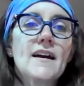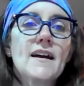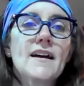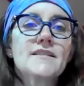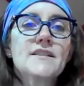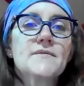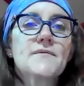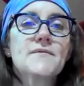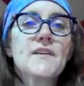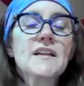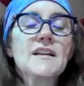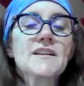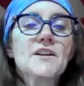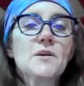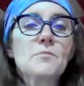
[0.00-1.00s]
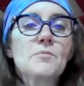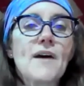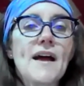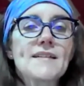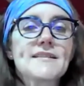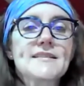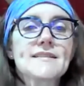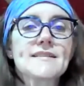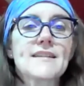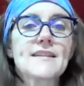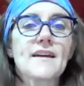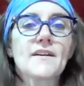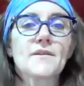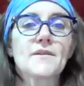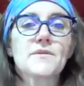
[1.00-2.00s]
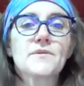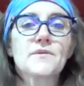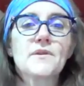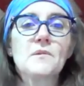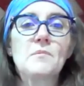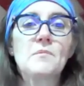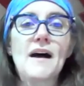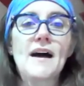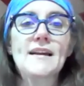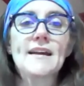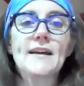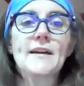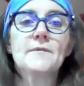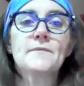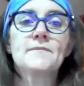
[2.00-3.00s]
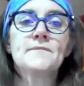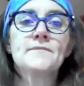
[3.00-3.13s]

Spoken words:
and just feeling your breath cycle through your body.